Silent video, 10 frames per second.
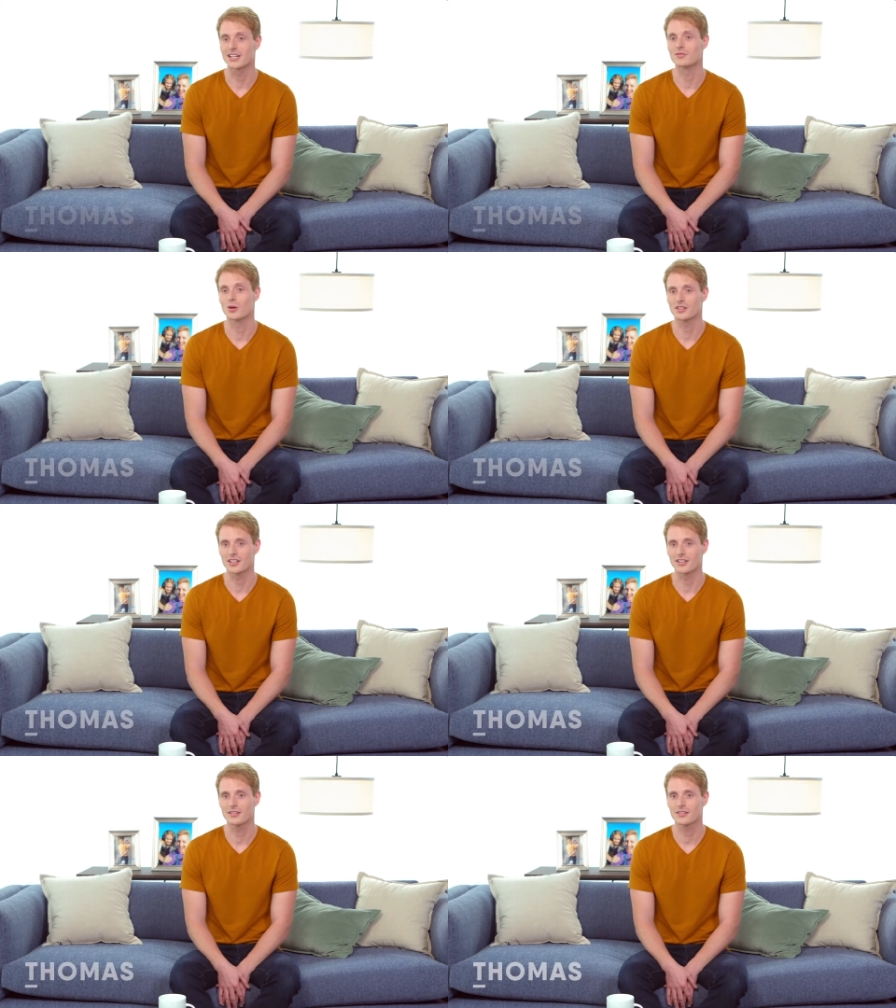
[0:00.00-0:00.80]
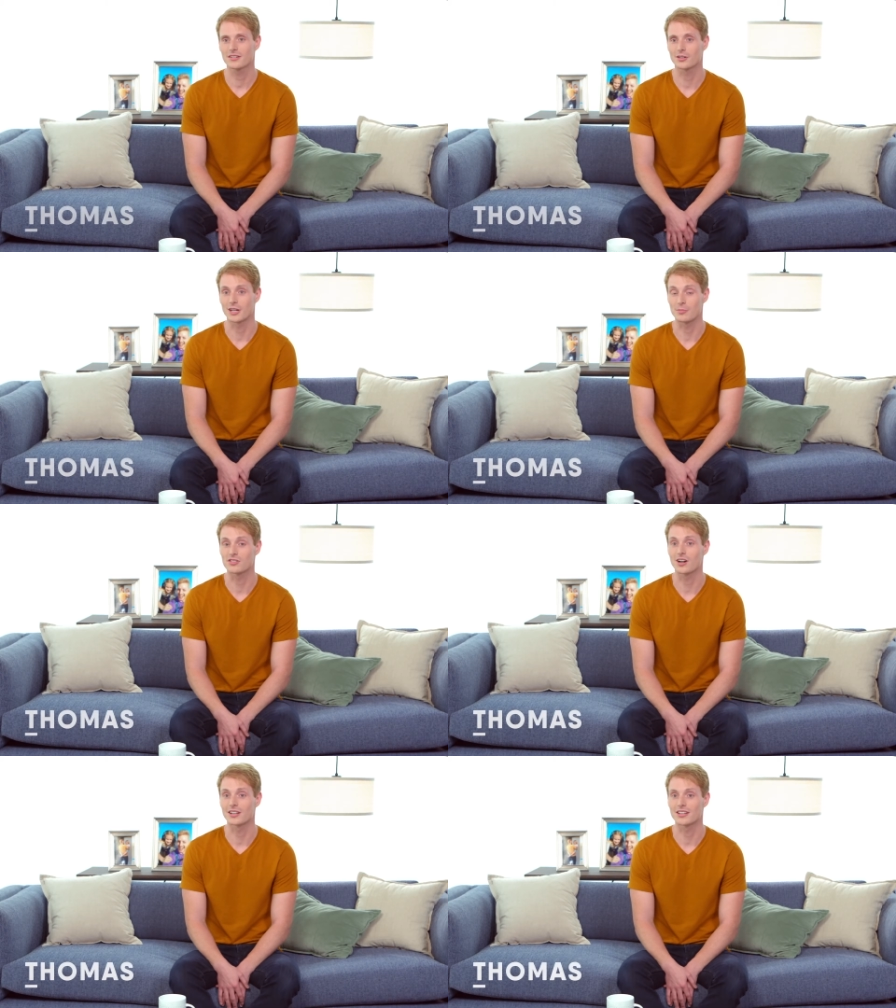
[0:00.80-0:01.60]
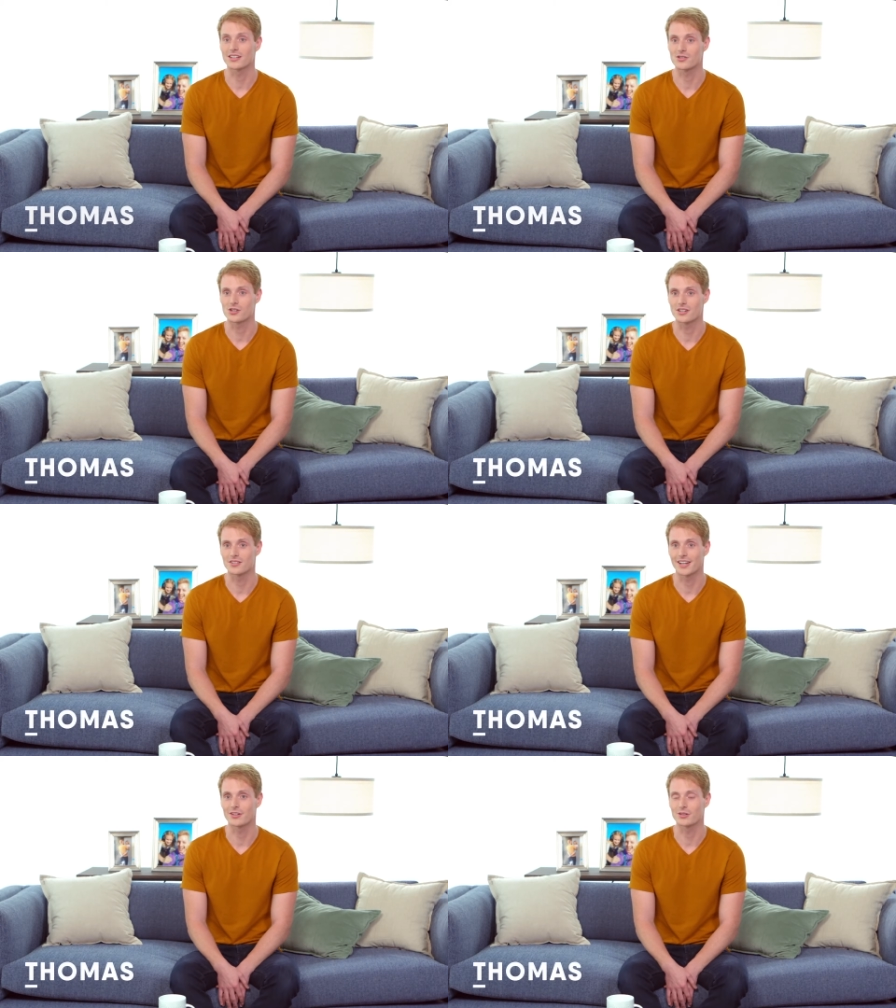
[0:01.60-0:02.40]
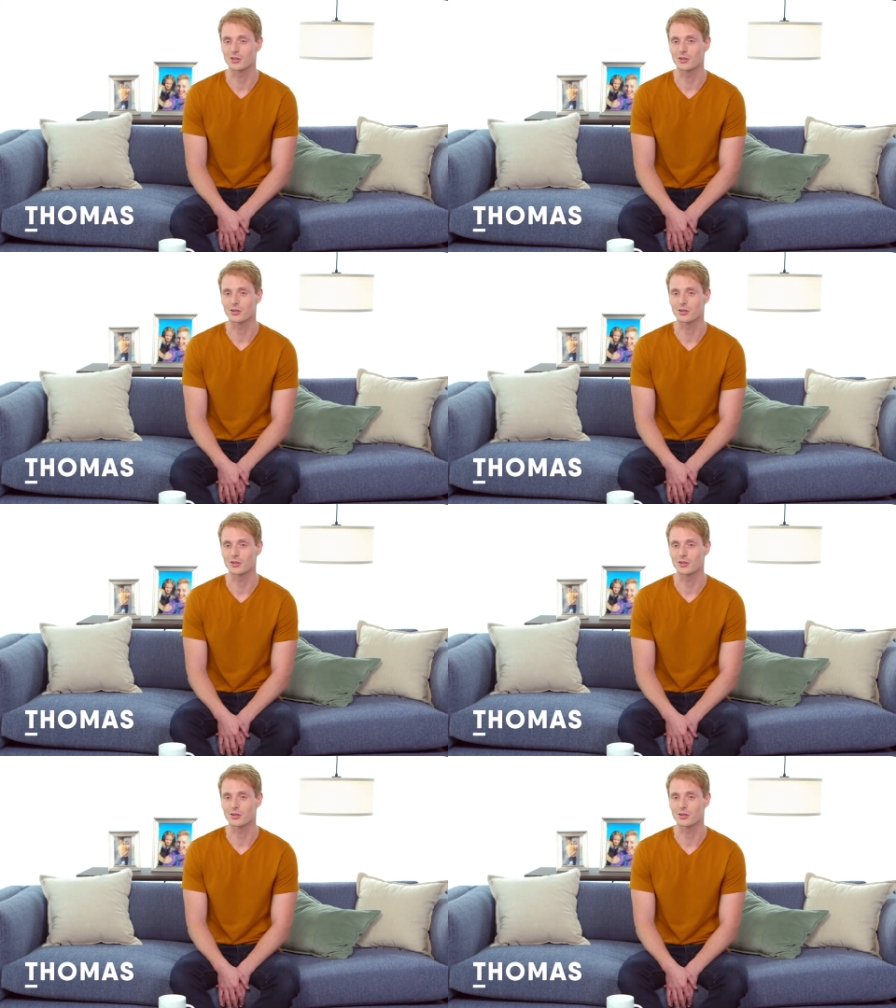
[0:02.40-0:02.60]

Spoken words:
I have one kid. Her name's Scarlett, and she's 8 years